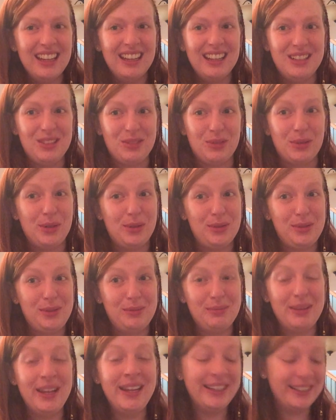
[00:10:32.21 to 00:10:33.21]
It's gross.
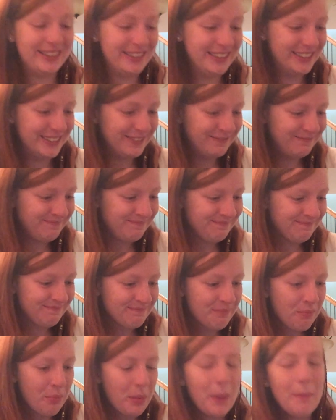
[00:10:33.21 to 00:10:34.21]

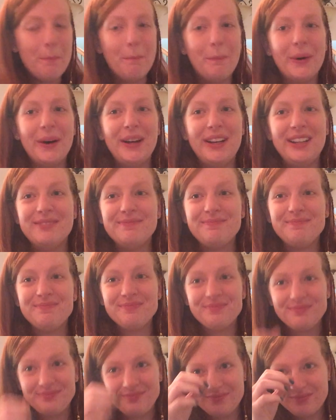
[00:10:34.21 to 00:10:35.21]
But
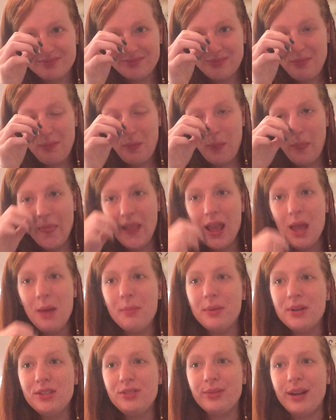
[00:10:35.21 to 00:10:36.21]
I'd
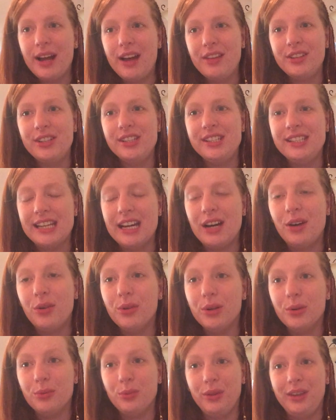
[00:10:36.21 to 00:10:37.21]
much rather
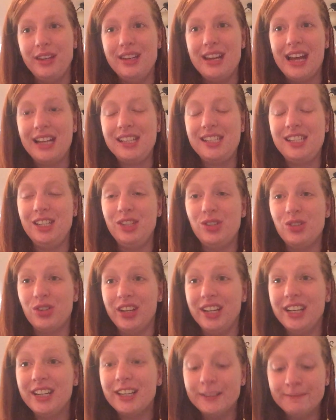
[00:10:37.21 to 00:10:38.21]
down a really nasty
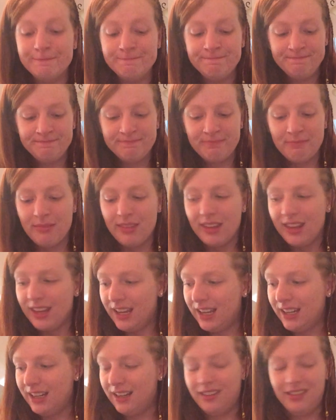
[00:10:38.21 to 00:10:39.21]
drink
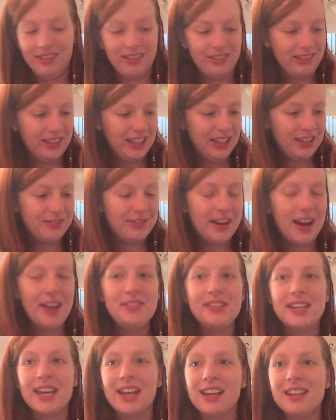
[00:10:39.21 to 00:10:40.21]
in like 5
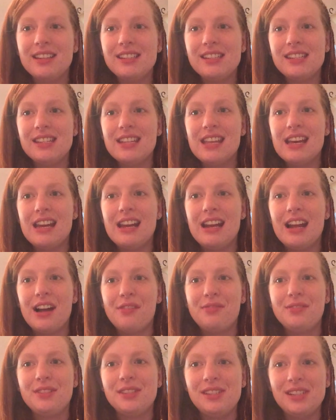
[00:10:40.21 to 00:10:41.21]
seconds than
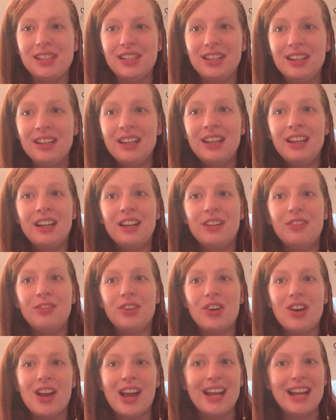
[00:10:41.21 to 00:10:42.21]
have to sit
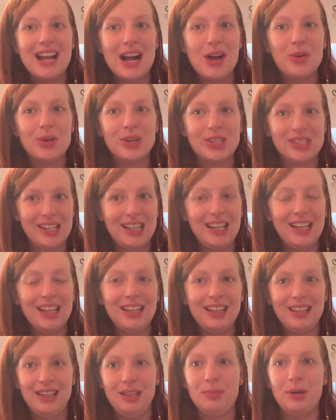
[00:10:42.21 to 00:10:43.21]
for 9 hours and
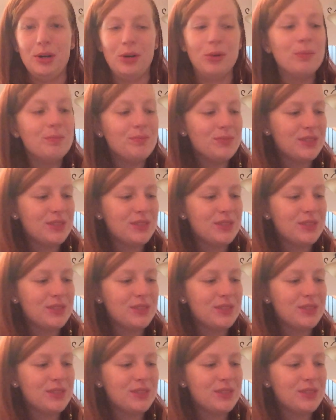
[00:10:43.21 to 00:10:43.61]
get chemo.